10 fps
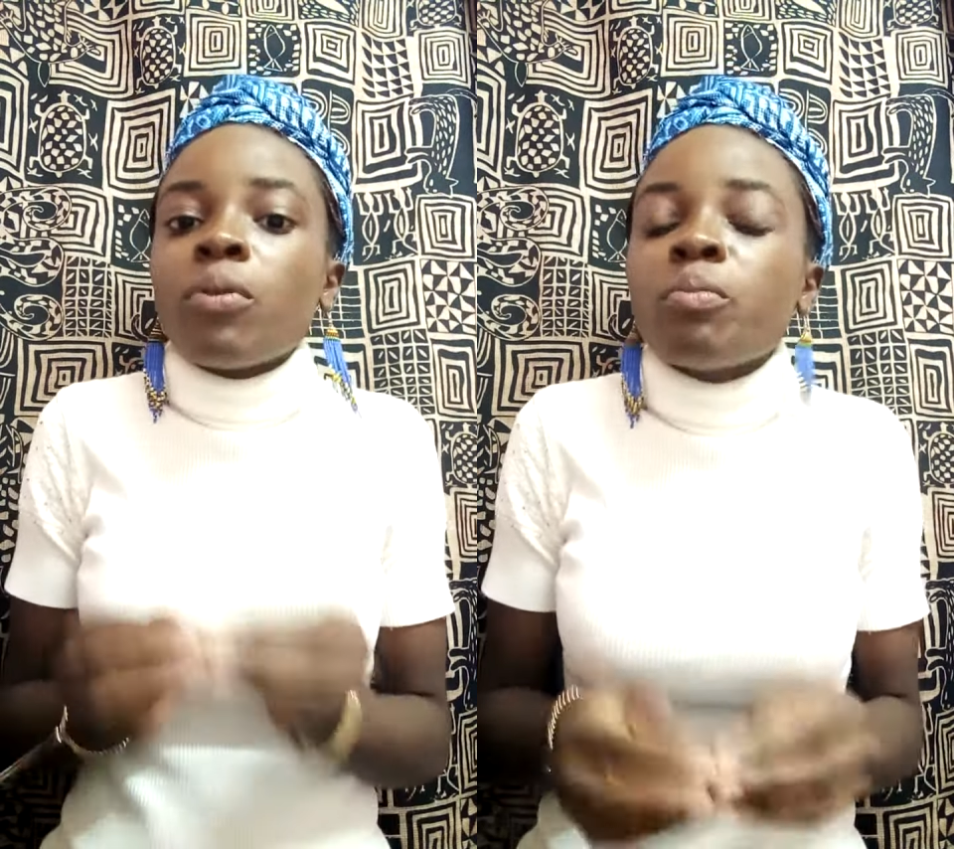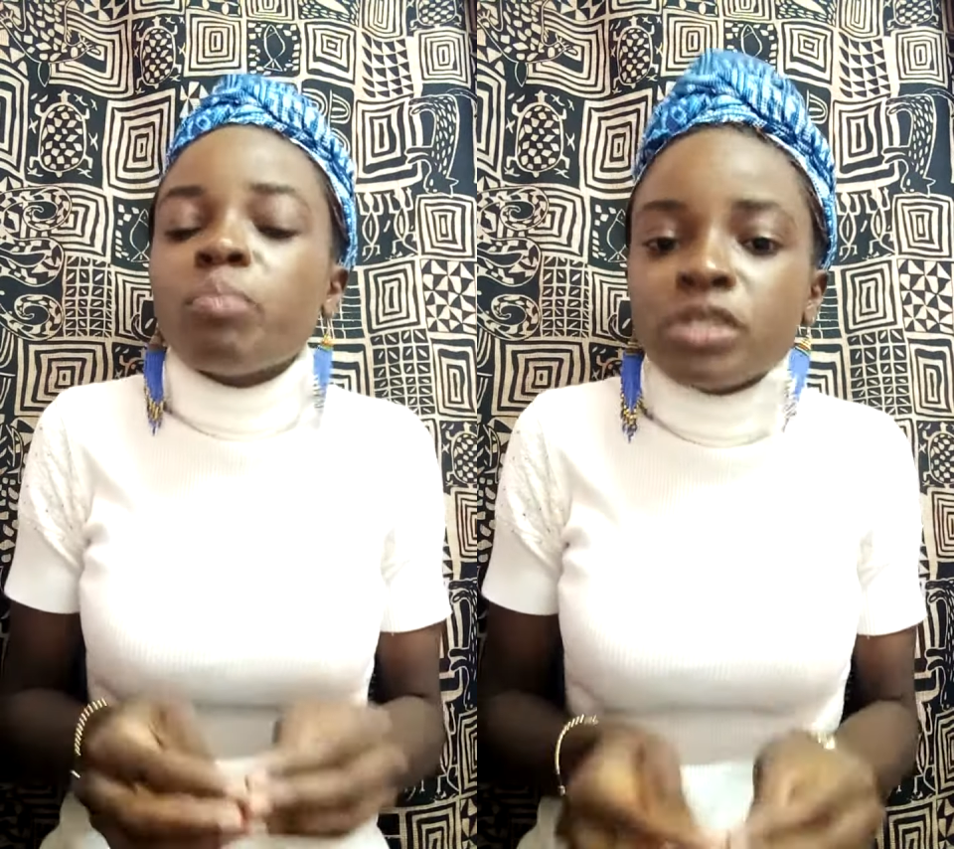
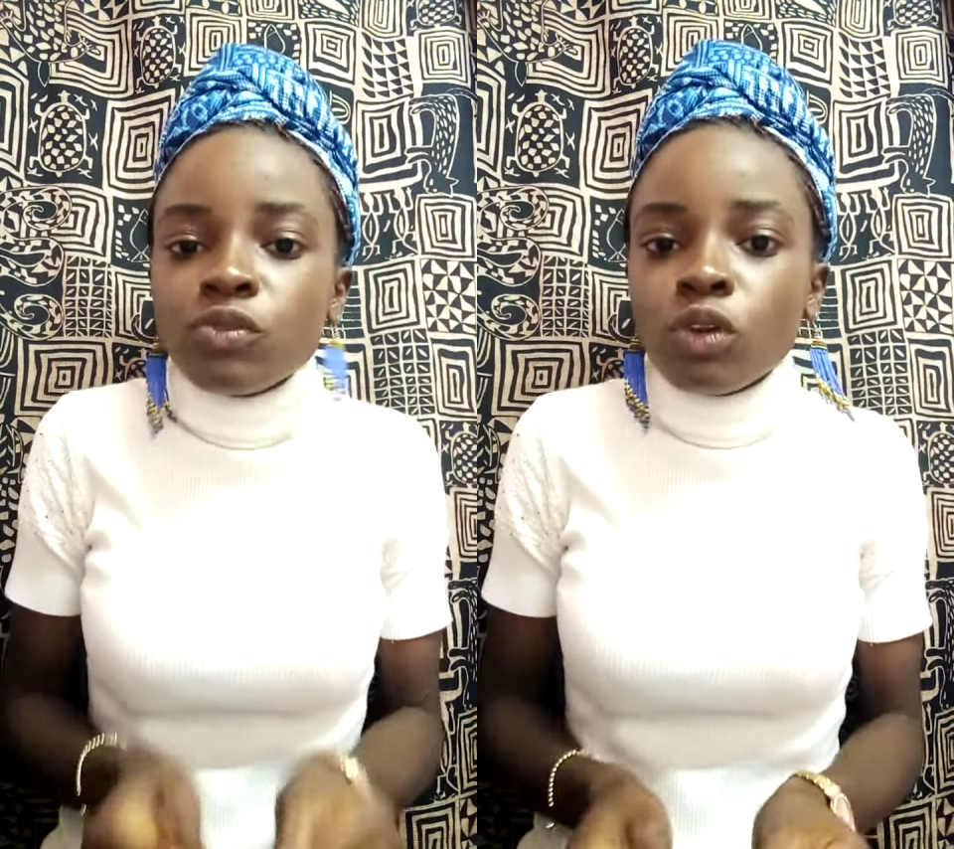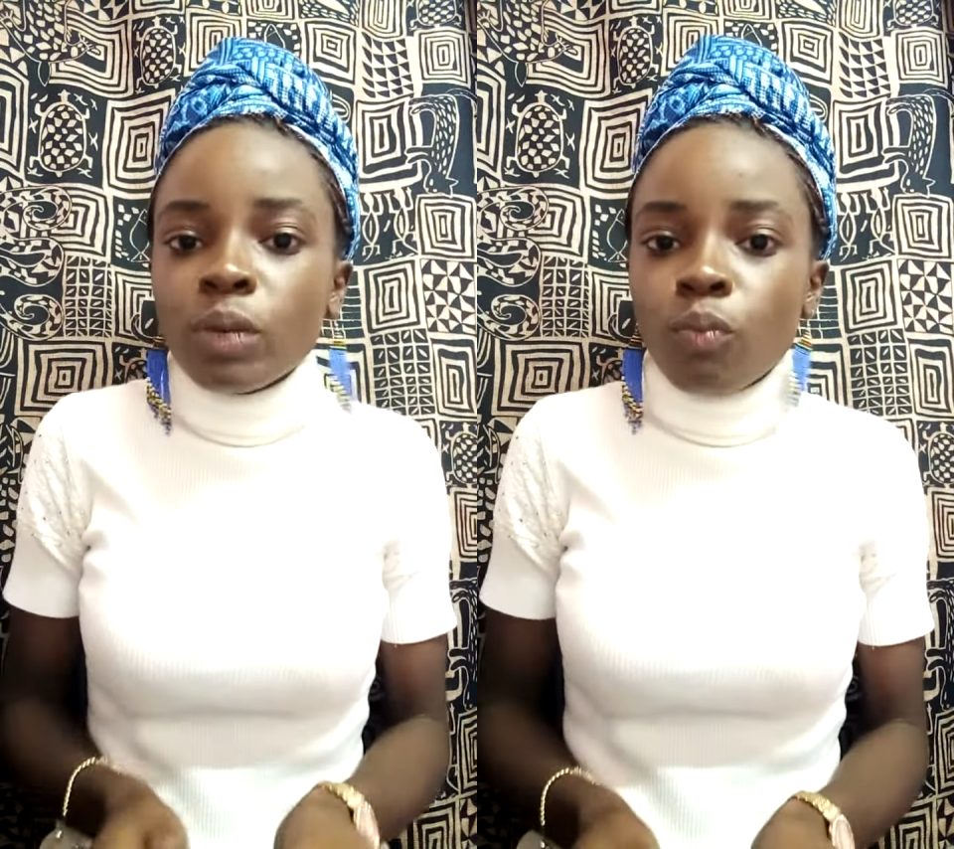
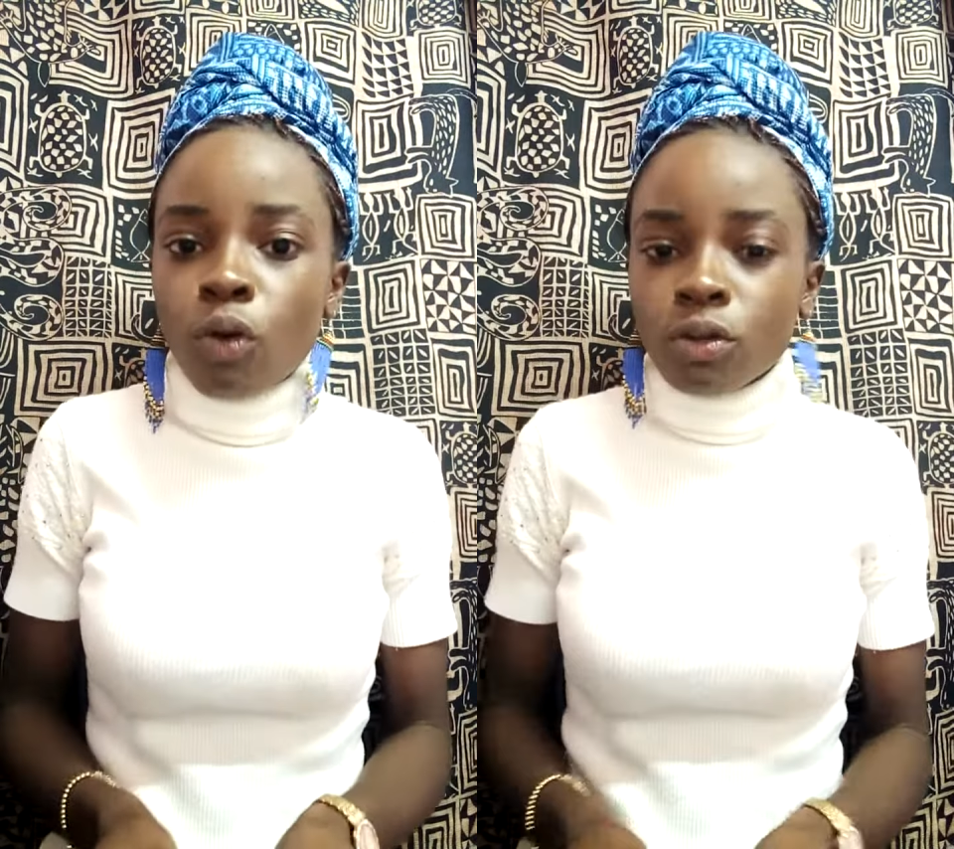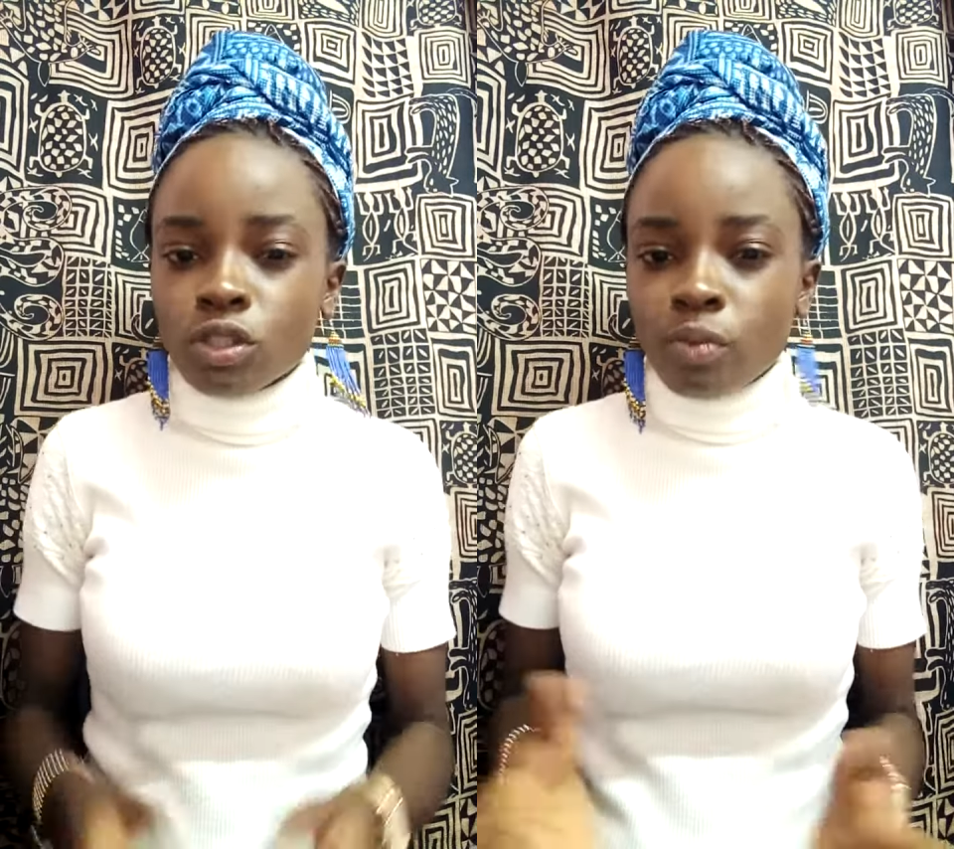purposefully
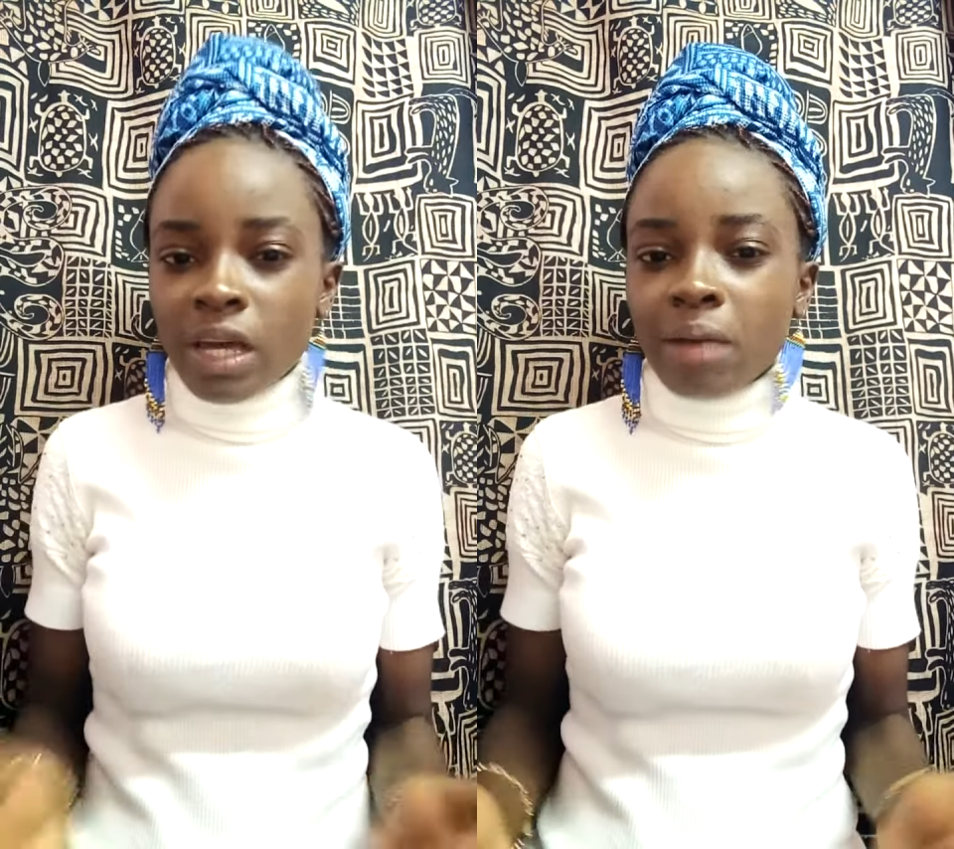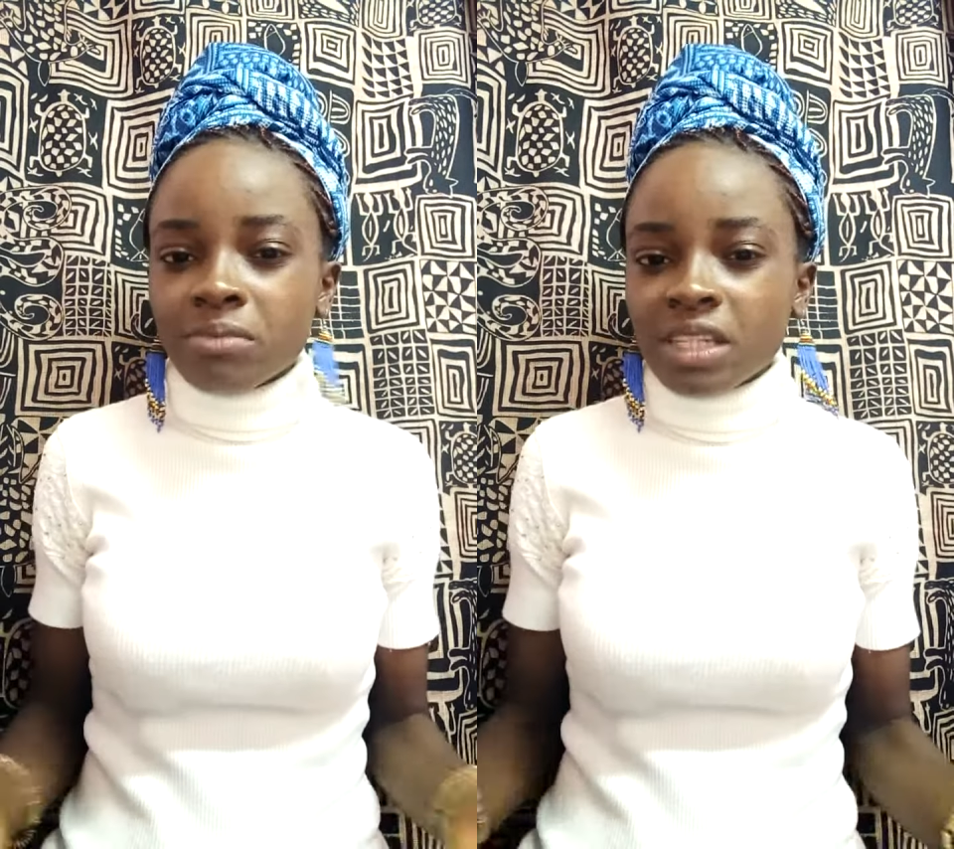born to
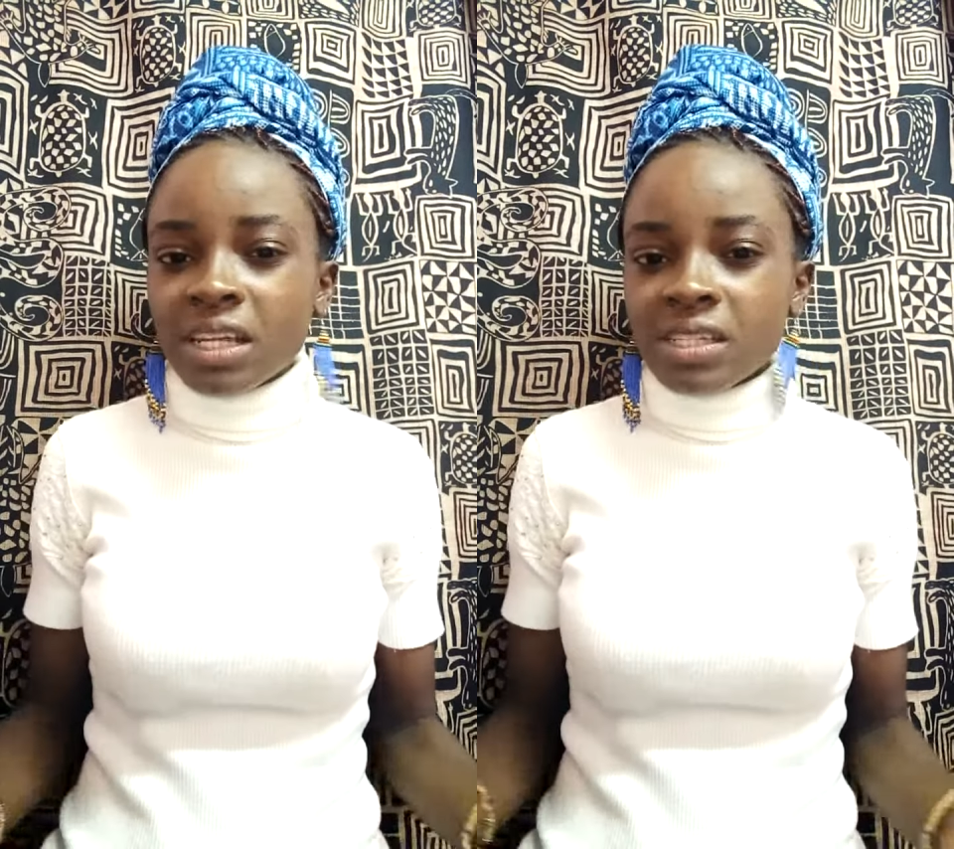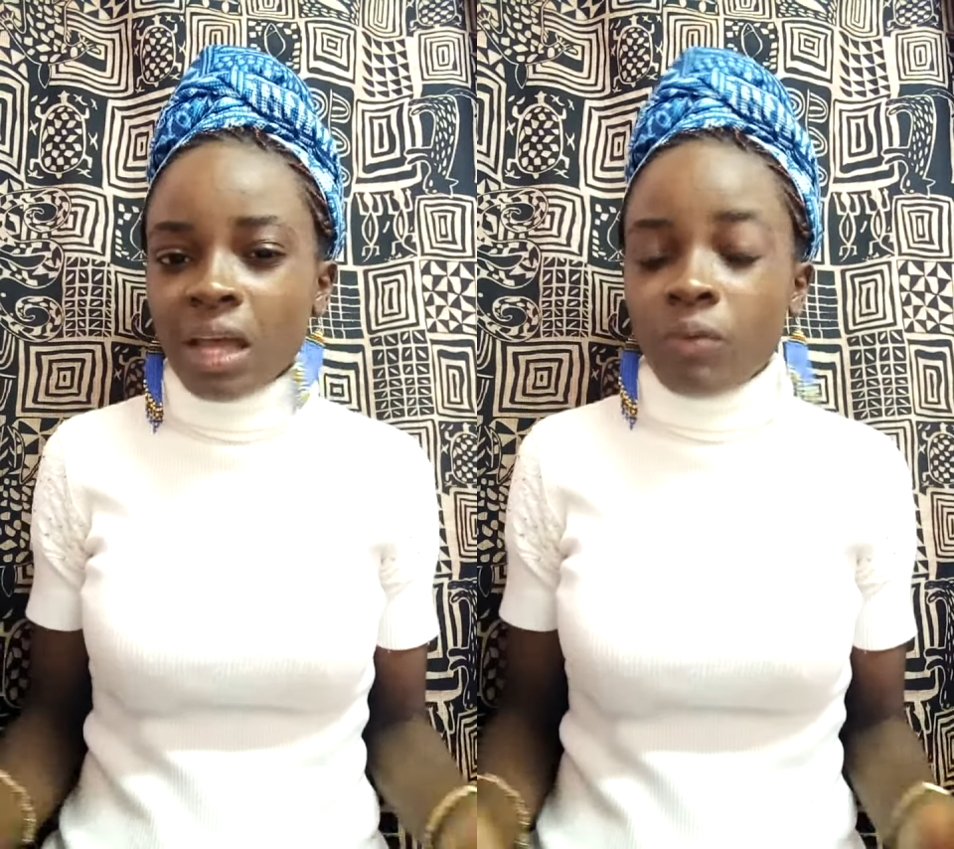become
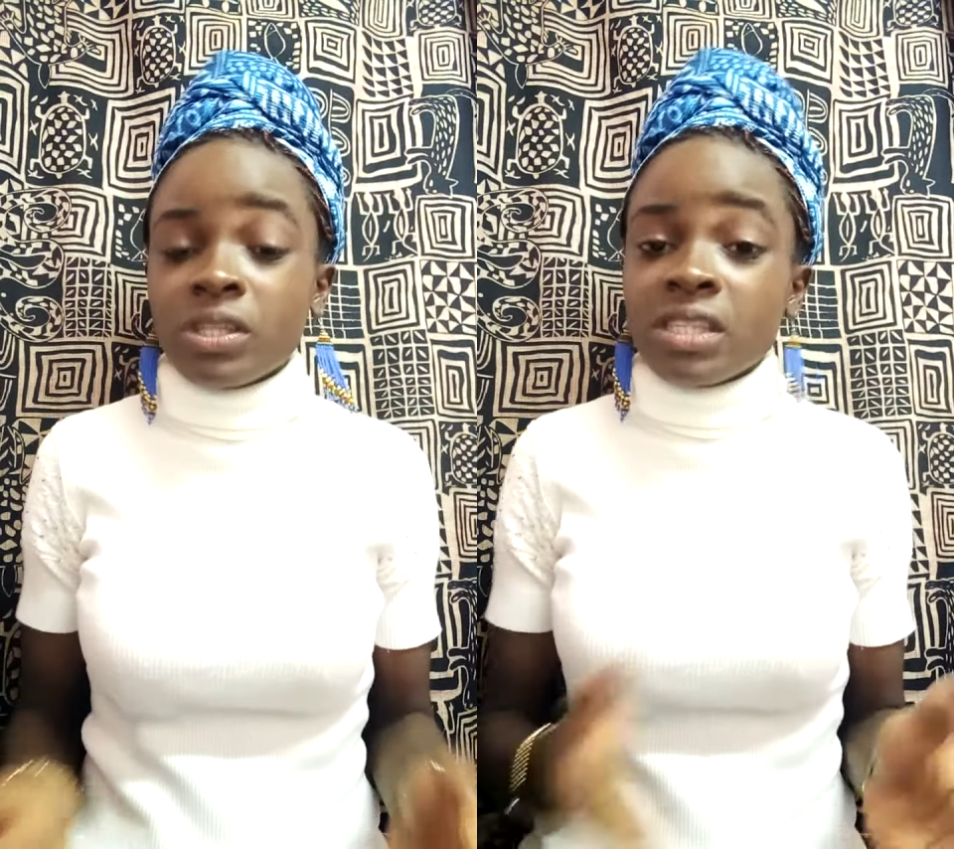dadasaris,